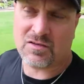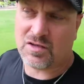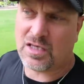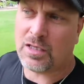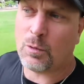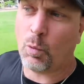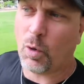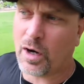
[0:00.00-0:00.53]

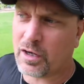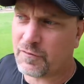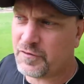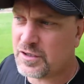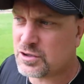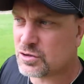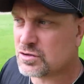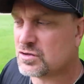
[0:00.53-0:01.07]
see water
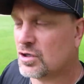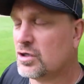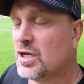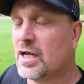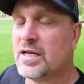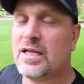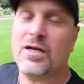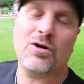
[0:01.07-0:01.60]
features, they're
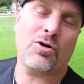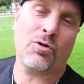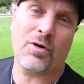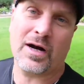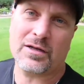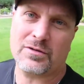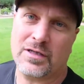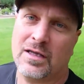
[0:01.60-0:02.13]
done
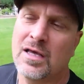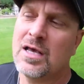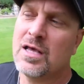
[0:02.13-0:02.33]
incorrectly.